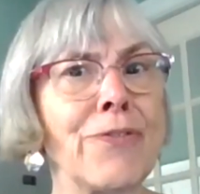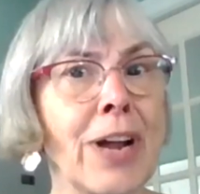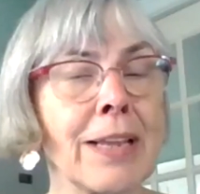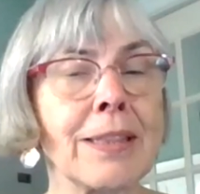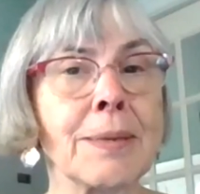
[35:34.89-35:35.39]

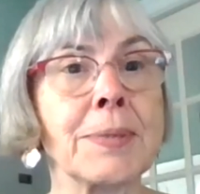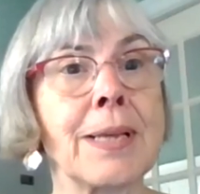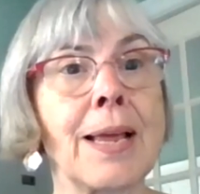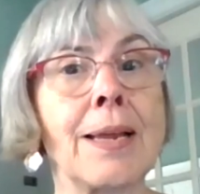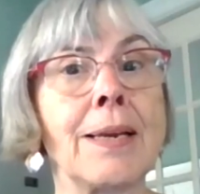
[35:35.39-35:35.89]
And
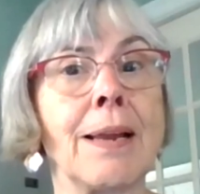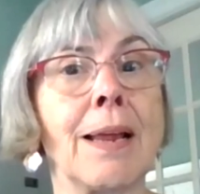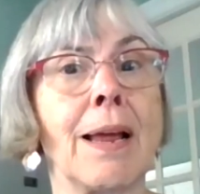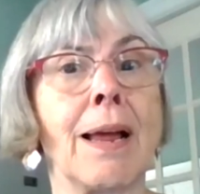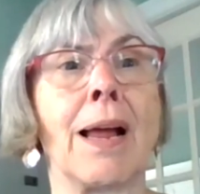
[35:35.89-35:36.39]
you often
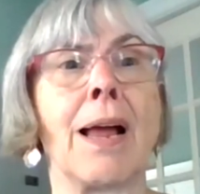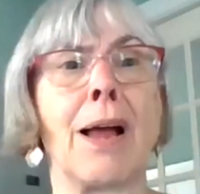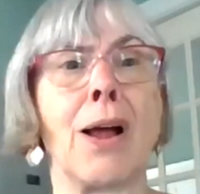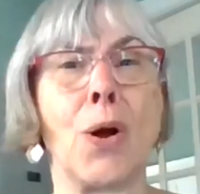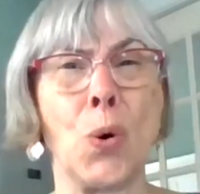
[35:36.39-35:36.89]
find them
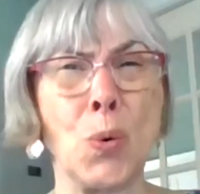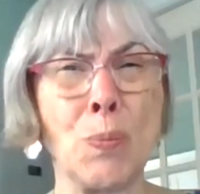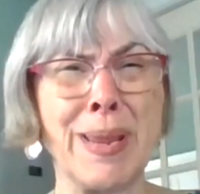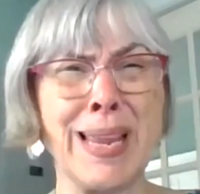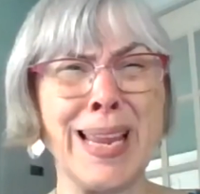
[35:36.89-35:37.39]
saying,
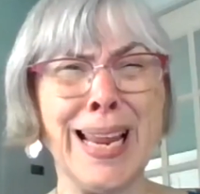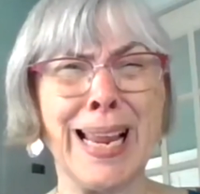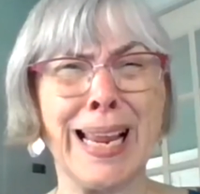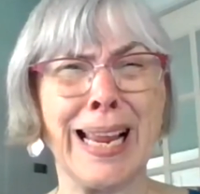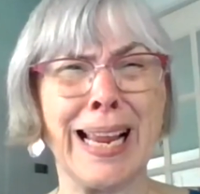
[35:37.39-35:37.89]

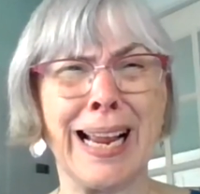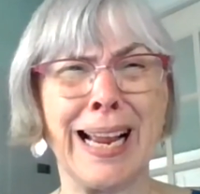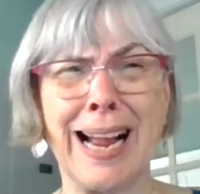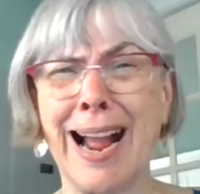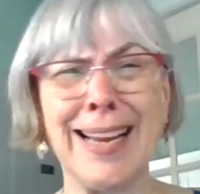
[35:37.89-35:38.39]
"Me?
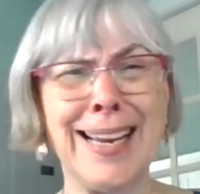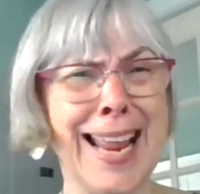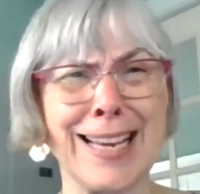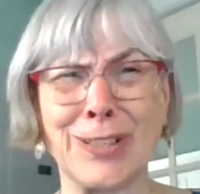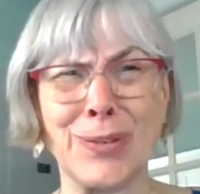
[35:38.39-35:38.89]
I
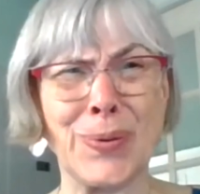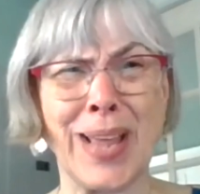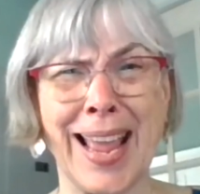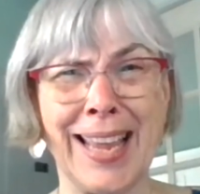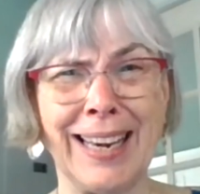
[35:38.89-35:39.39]
can't do
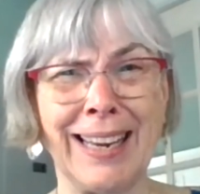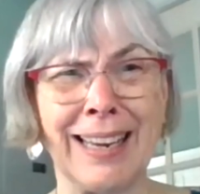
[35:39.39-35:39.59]
that."